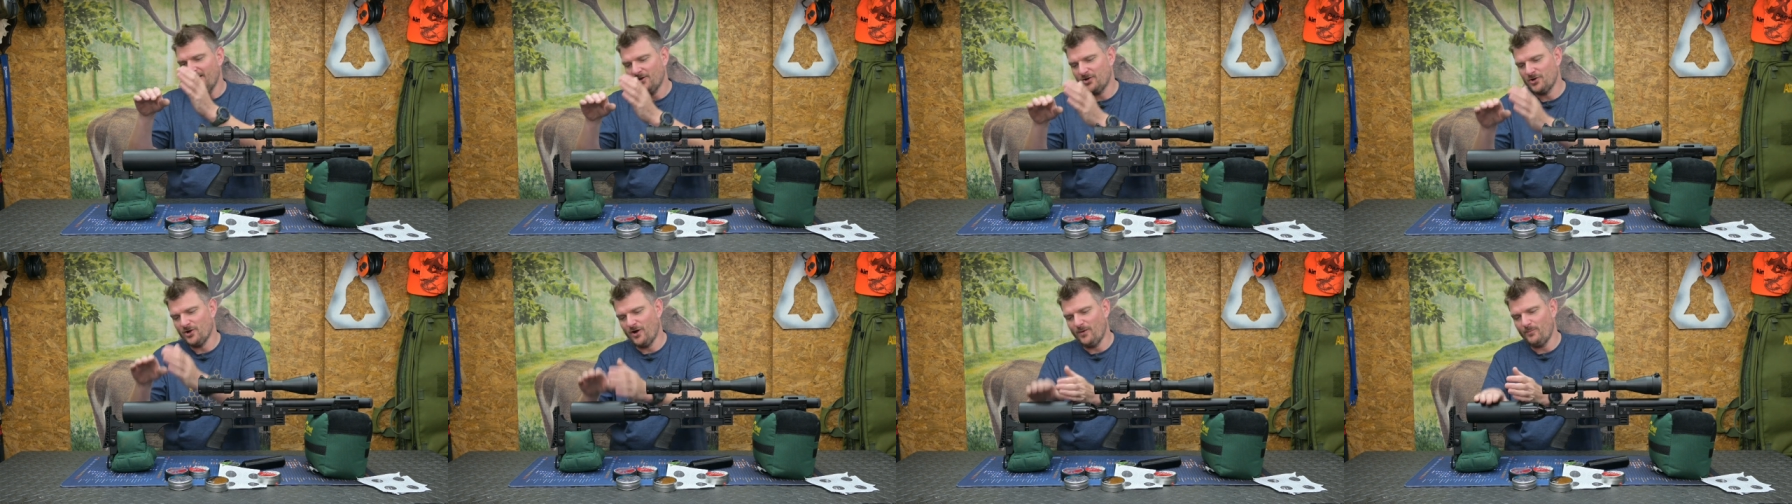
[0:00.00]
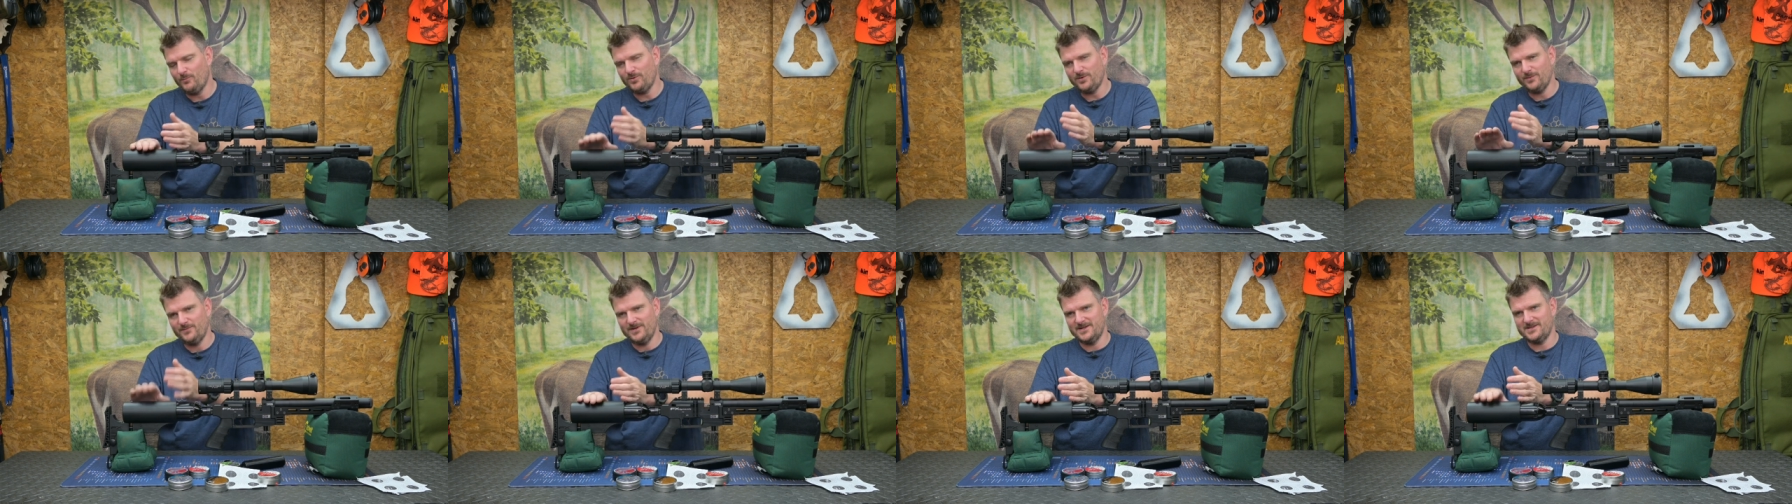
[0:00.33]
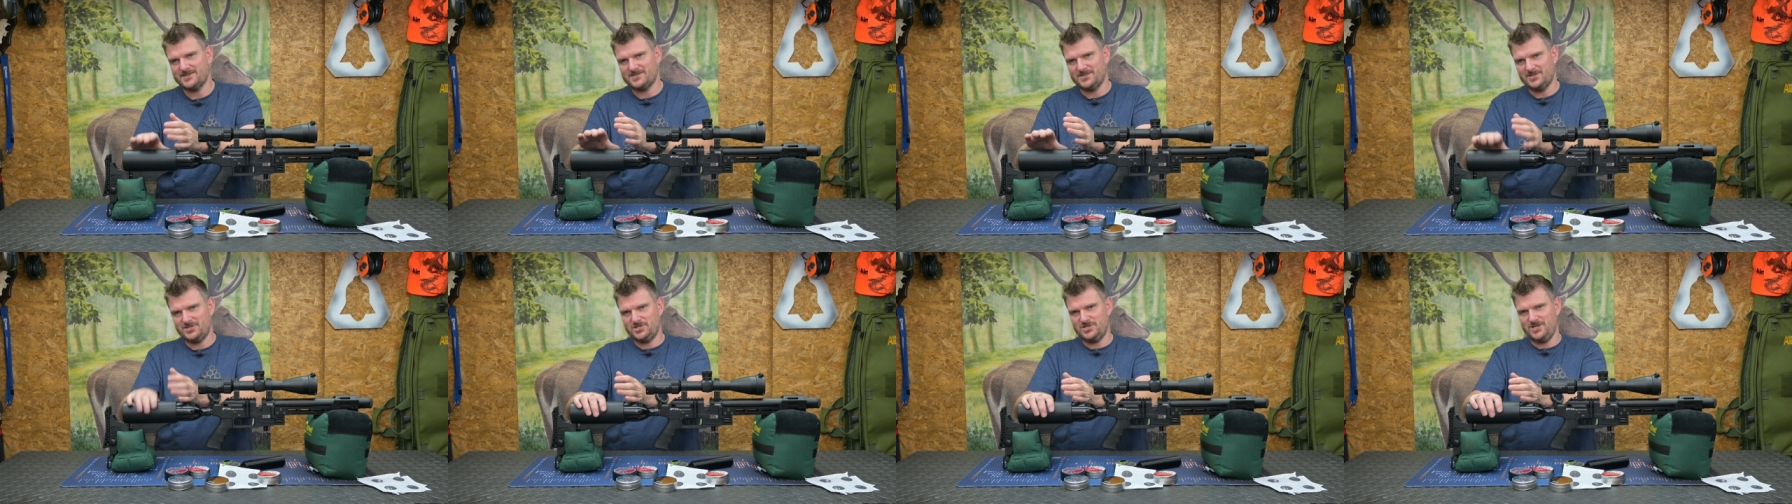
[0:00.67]

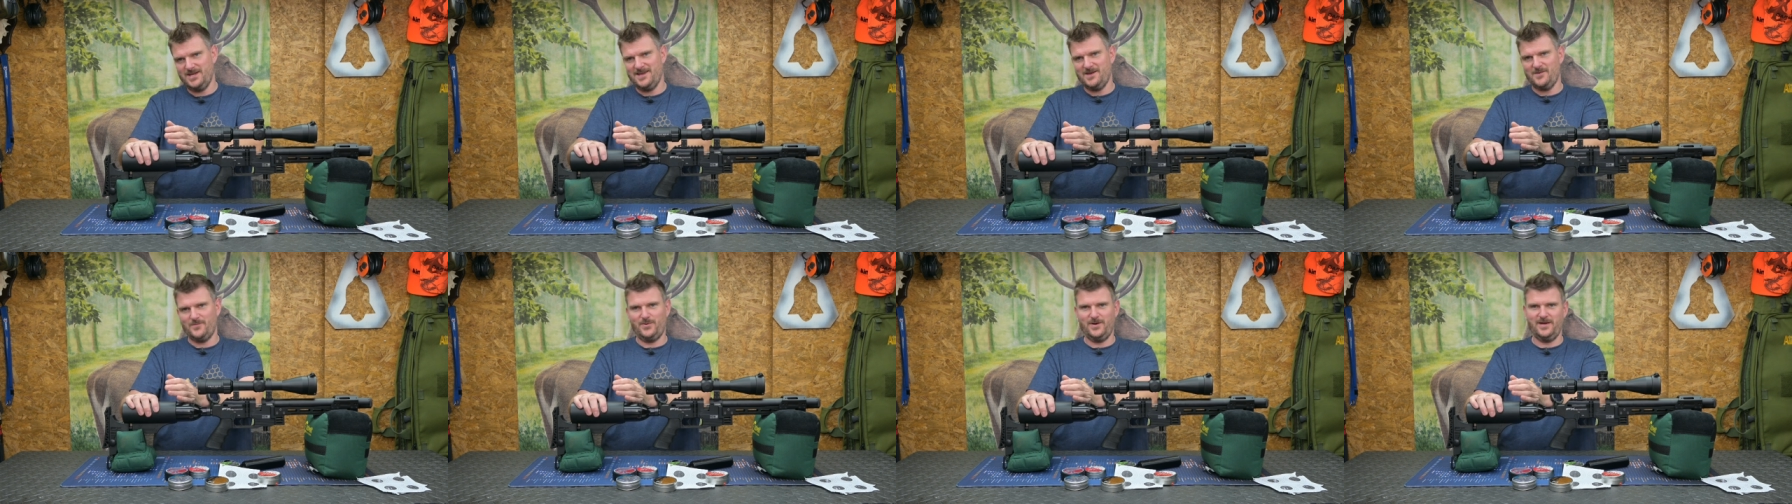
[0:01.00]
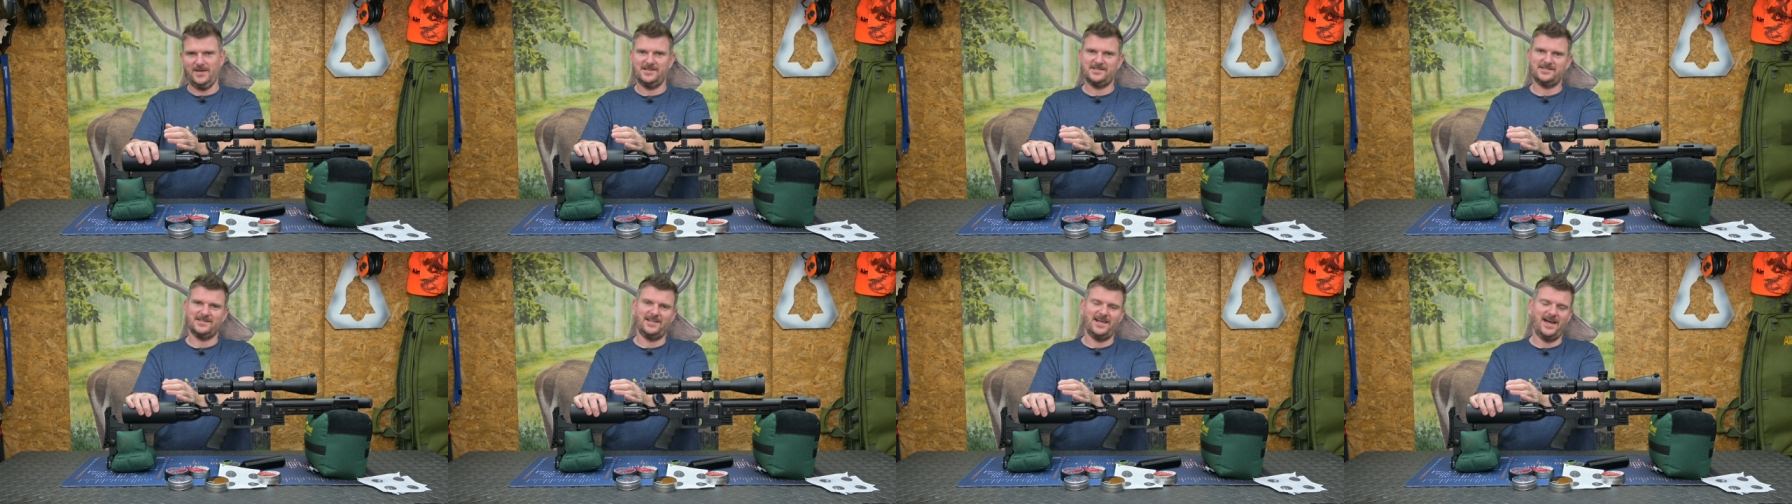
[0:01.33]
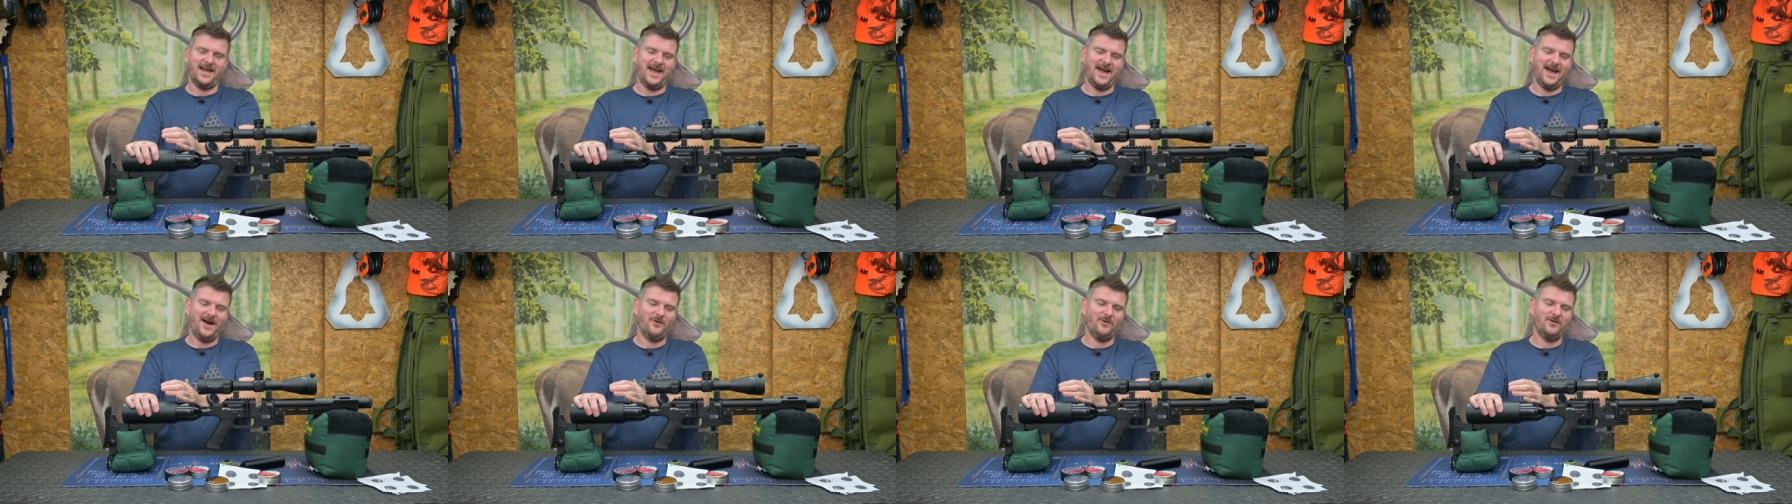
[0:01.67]
complements the cheek piece
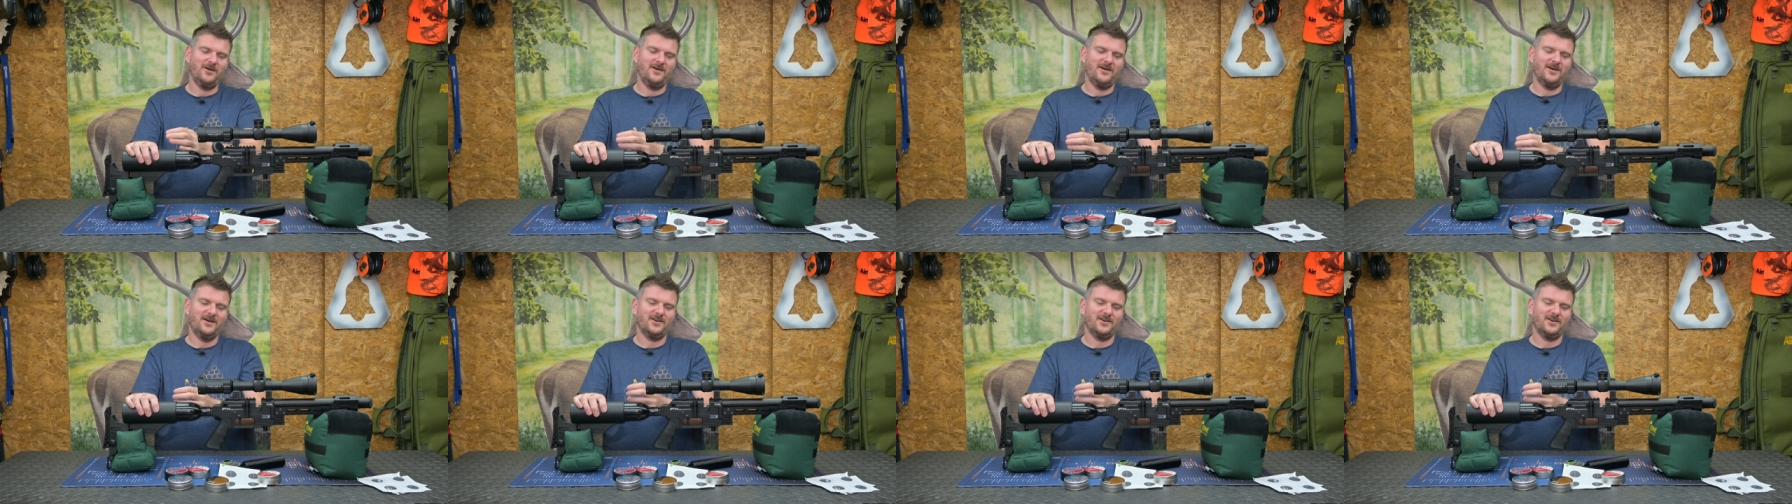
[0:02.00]
layout